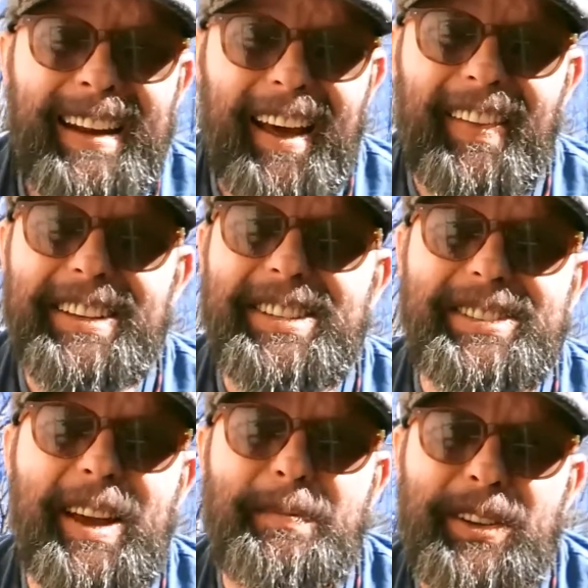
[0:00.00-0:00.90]
Now this is
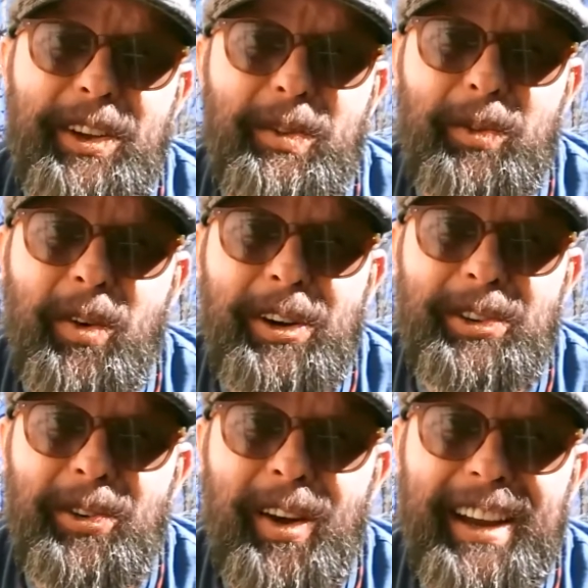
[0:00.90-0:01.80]
something you would want to
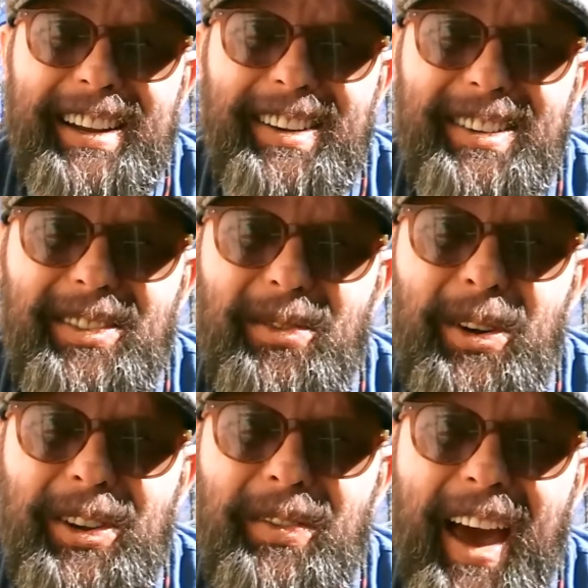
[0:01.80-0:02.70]
drink
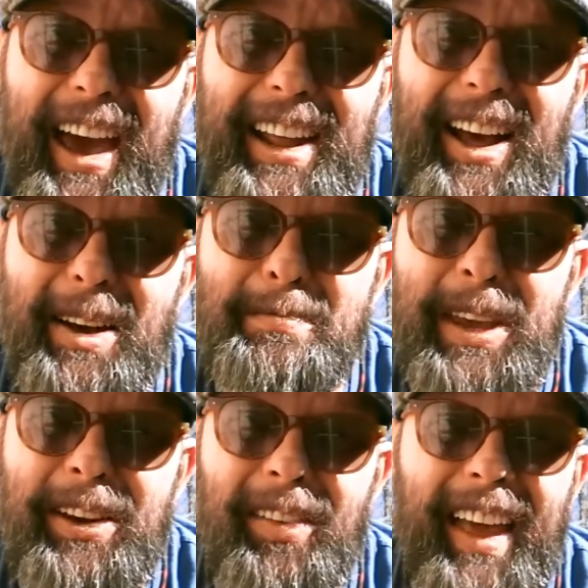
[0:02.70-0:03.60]
when you've had a
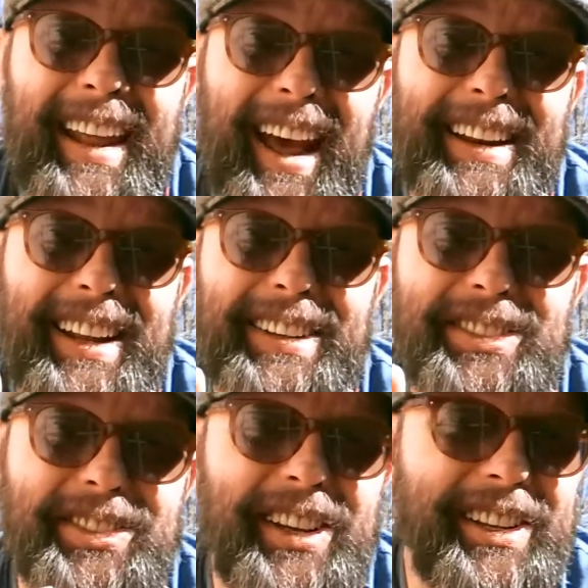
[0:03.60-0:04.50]
meal, and I did
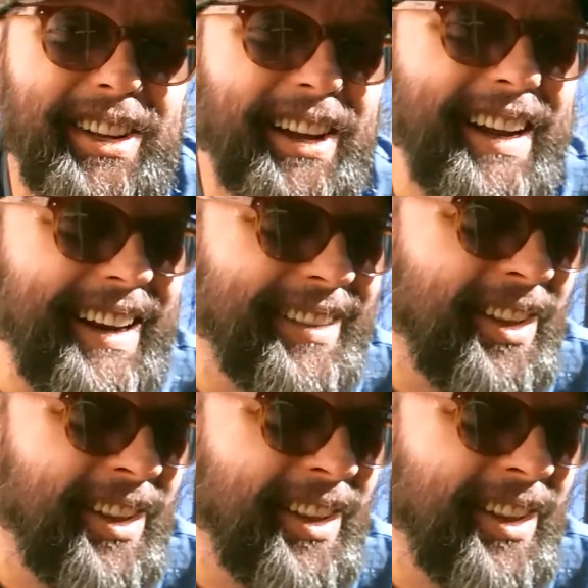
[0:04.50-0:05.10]
just get done eating